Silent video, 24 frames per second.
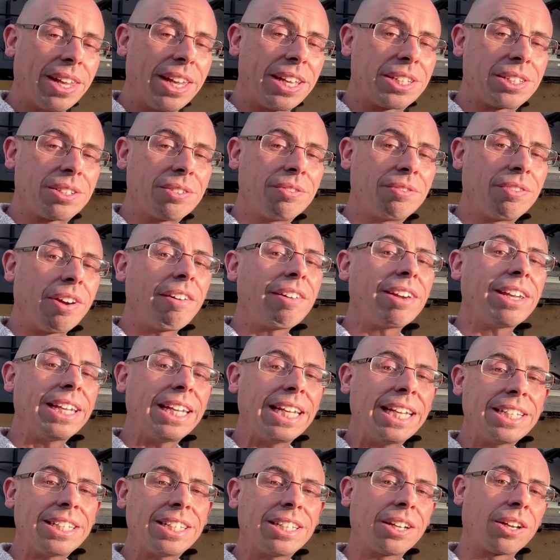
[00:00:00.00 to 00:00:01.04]
it's very
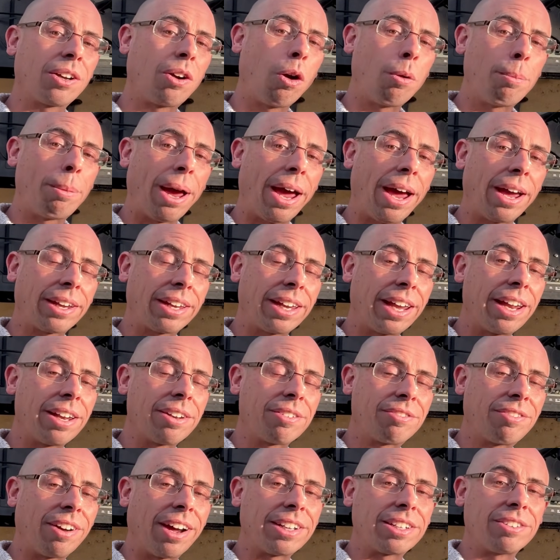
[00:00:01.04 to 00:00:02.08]
easy to go back and
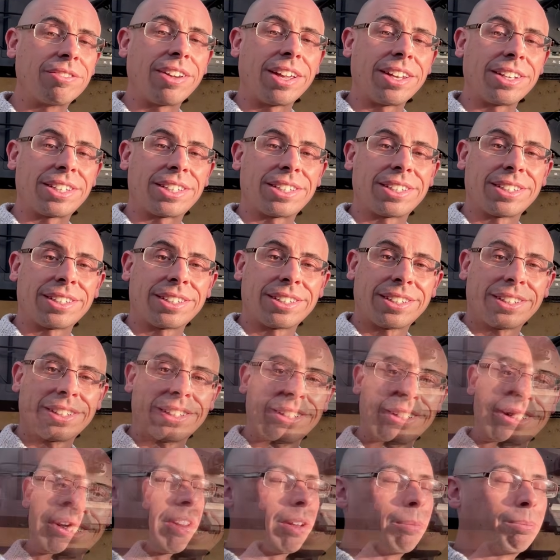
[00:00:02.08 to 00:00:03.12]
find events. And
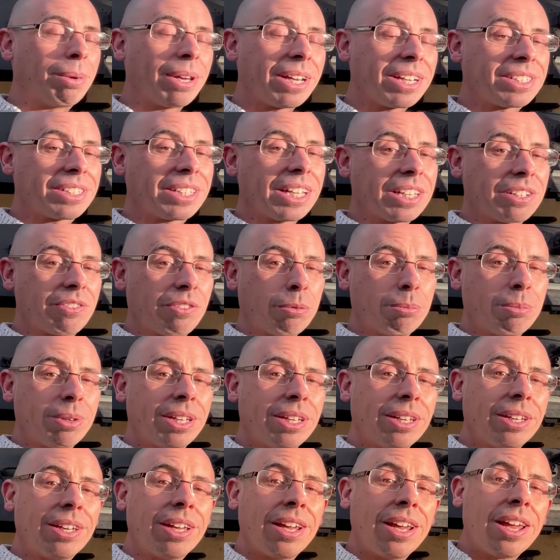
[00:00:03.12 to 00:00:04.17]
one of the biggest things for
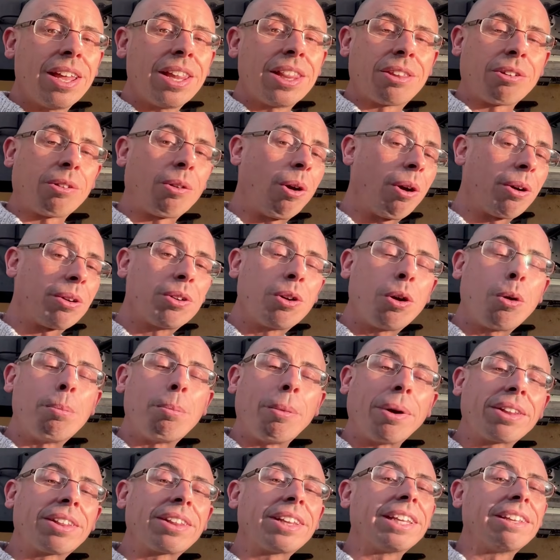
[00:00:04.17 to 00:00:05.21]
me, there are no
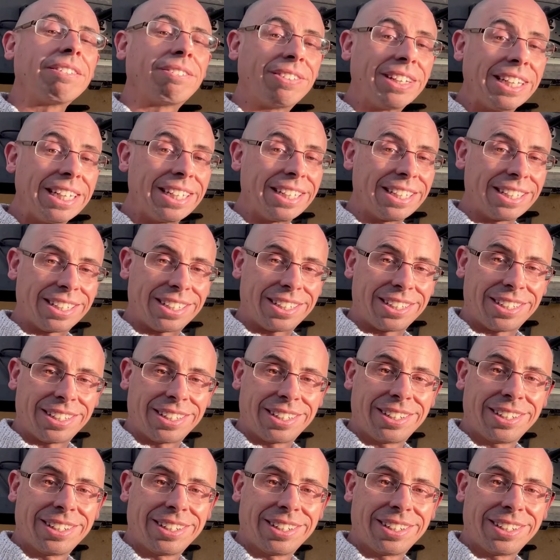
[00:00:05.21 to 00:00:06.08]
monthly fees.